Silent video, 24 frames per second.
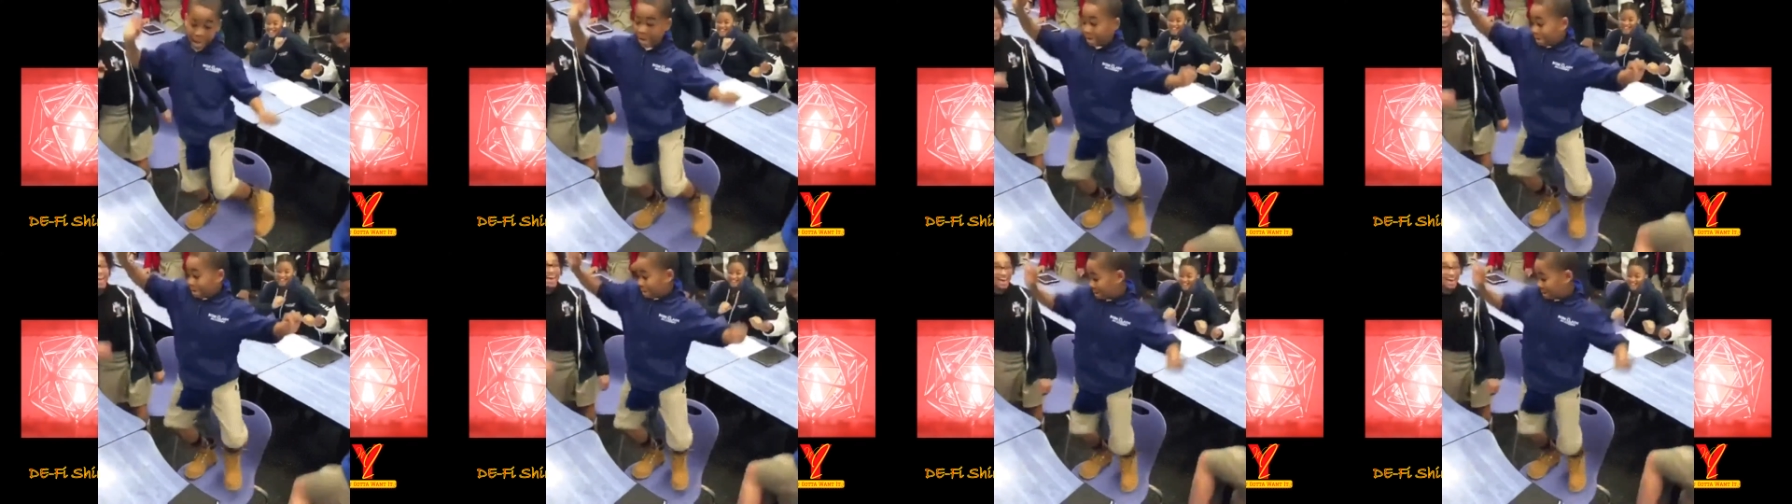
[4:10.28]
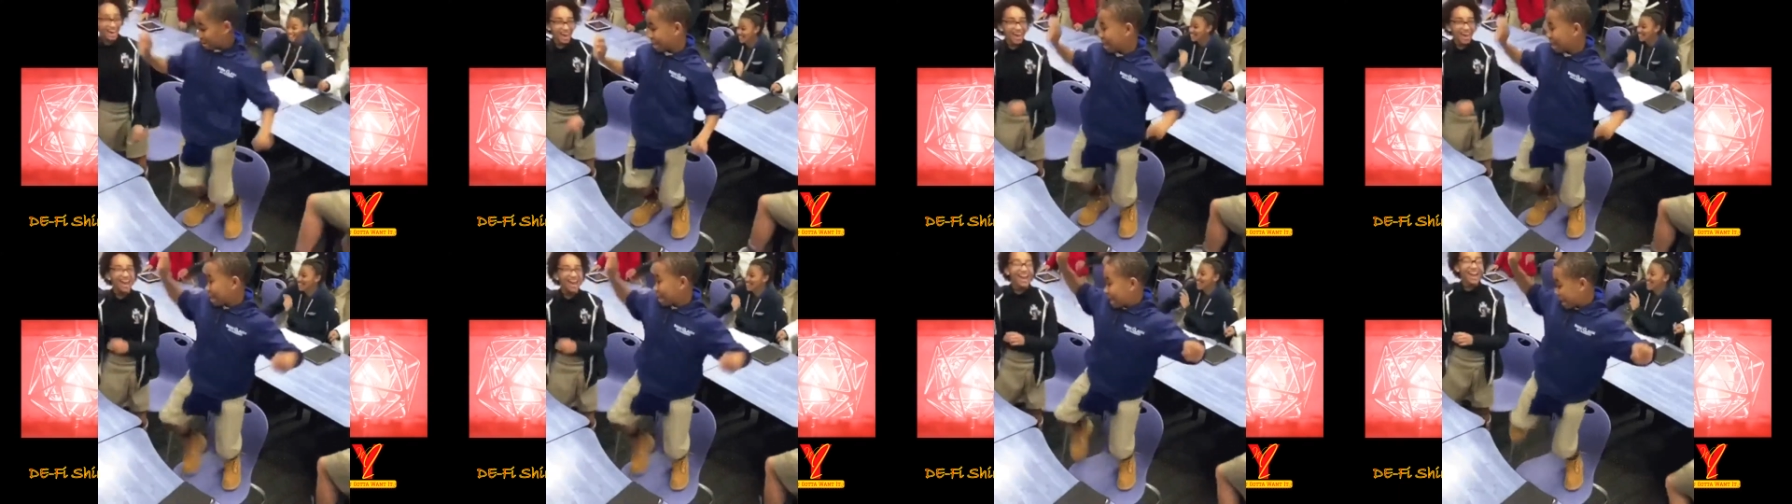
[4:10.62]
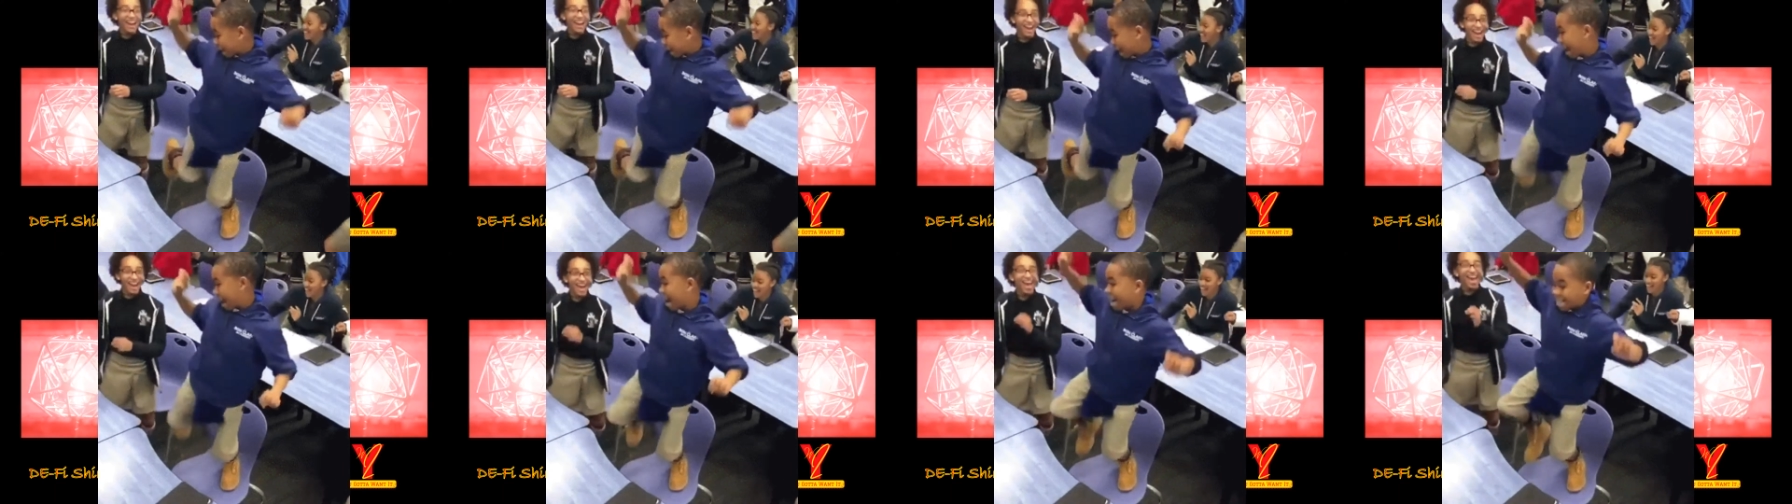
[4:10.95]
It's
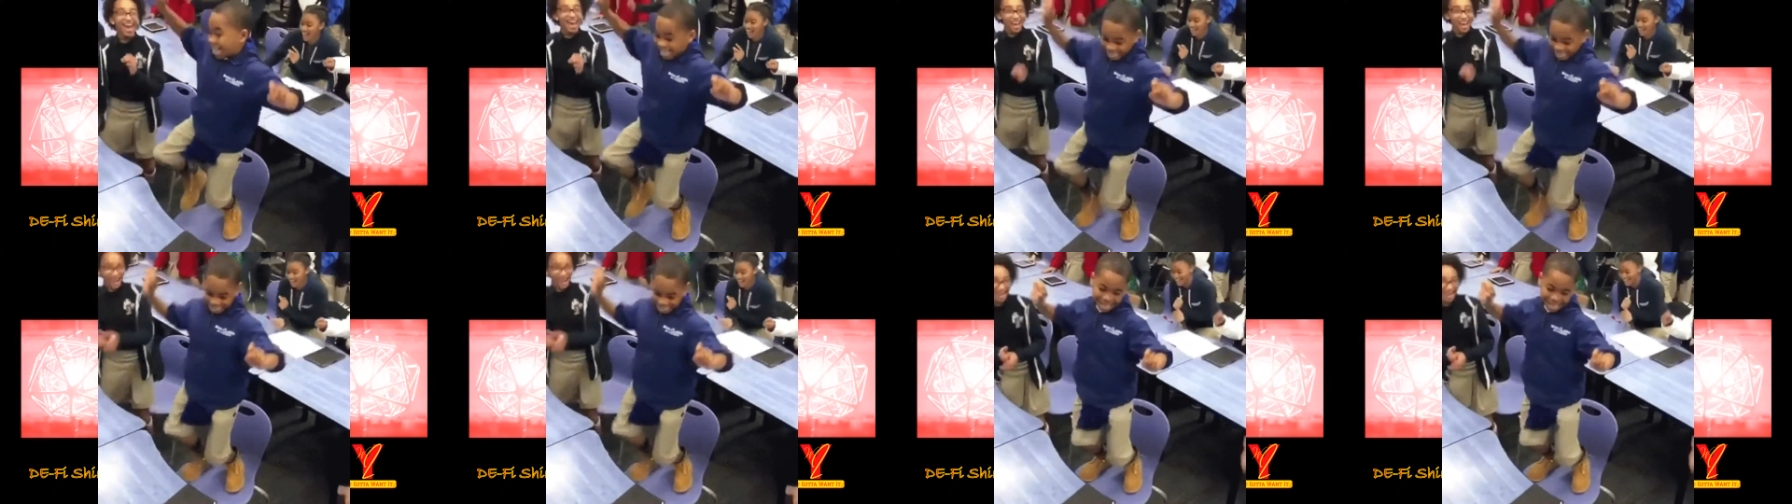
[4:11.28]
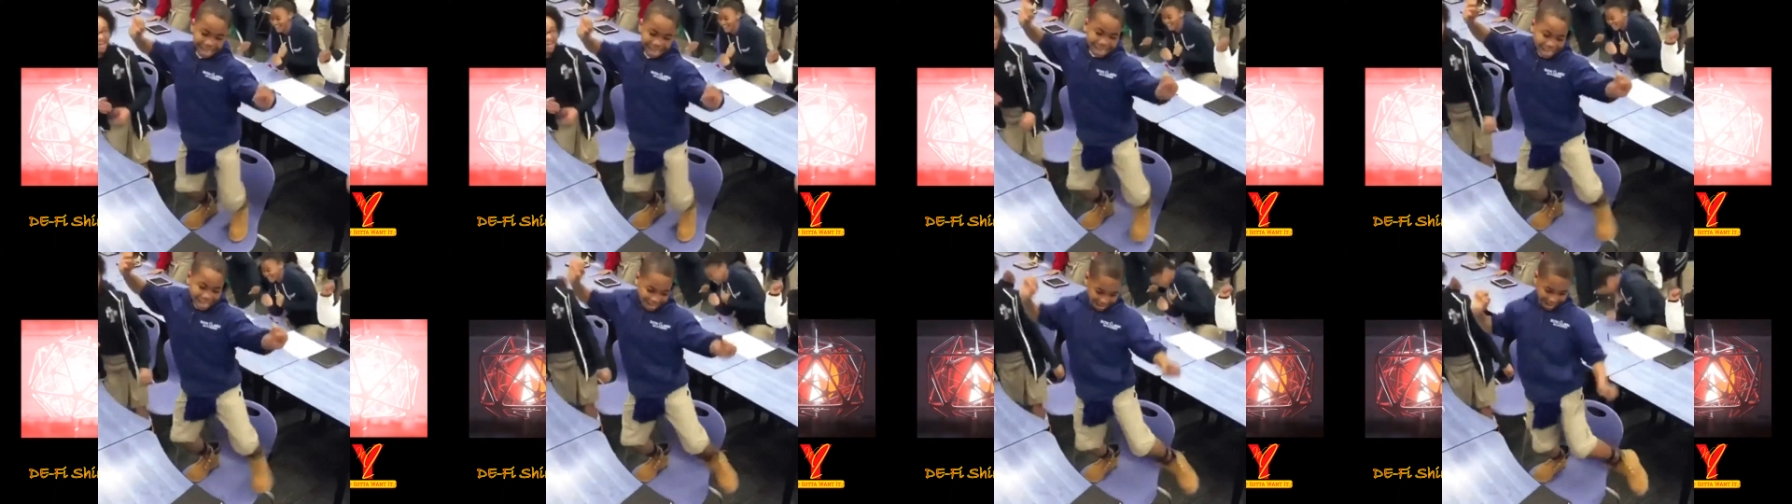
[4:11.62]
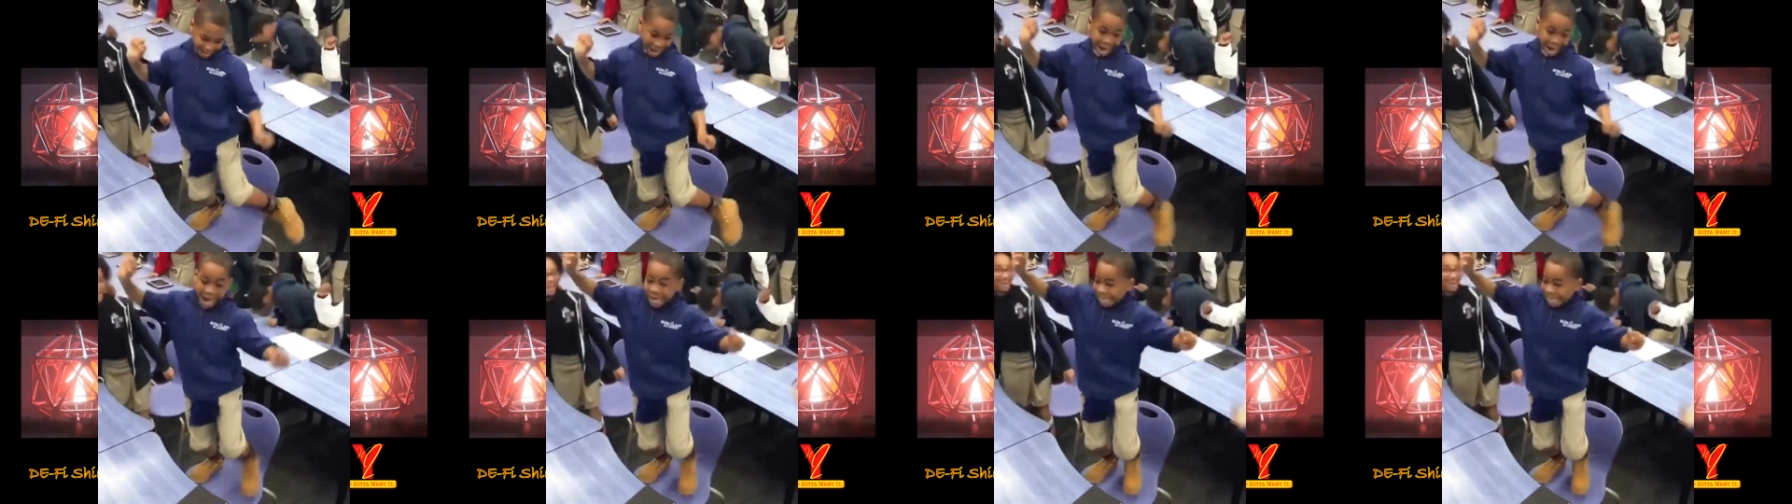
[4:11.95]
stimulating me on a mental
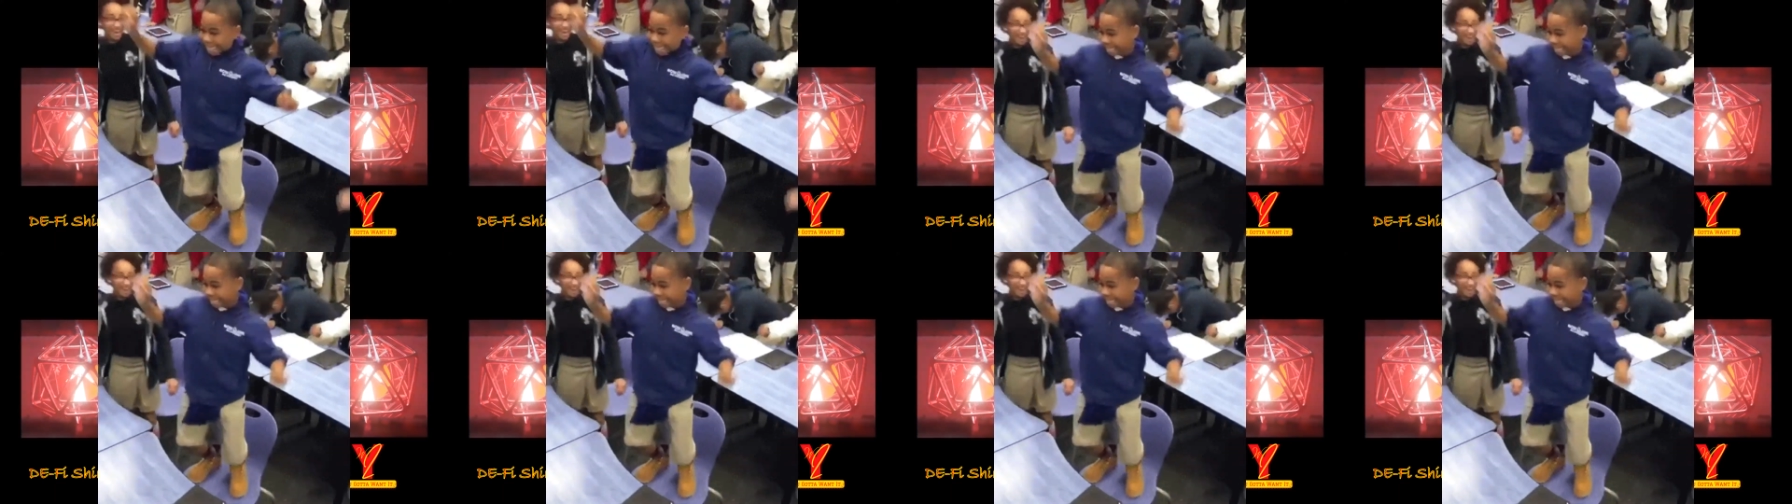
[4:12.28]
level,